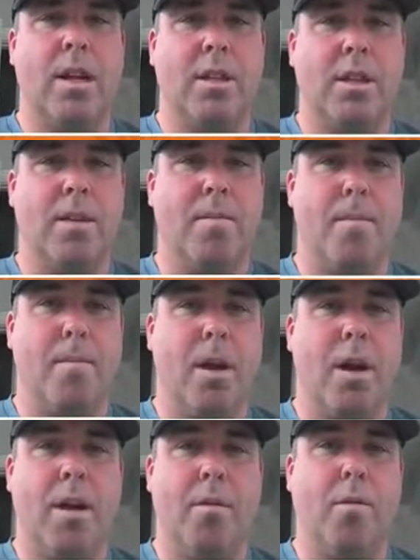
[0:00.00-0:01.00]
rotation.
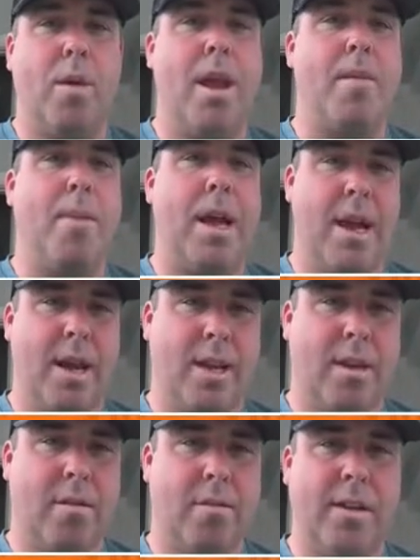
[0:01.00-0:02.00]
Uh, Ray-Pec